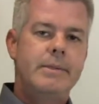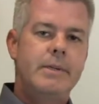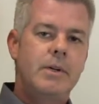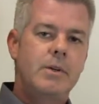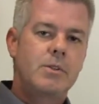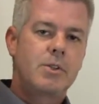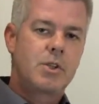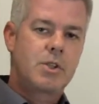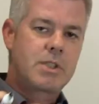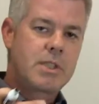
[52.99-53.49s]
you
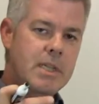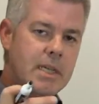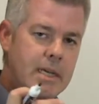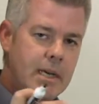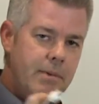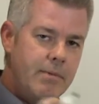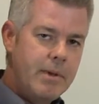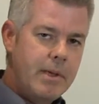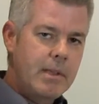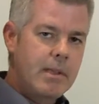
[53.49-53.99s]
know, just
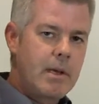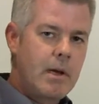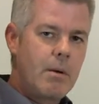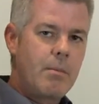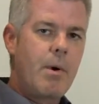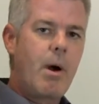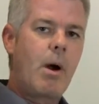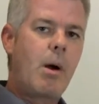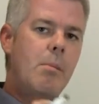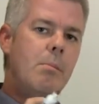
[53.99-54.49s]
giving
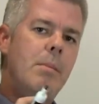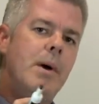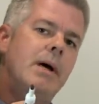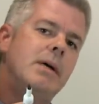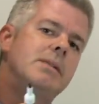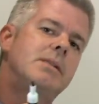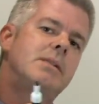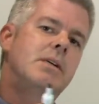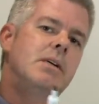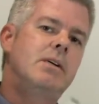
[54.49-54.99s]
them our
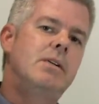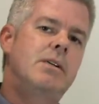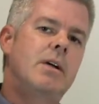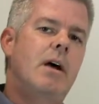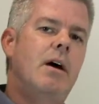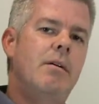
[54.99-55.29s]
message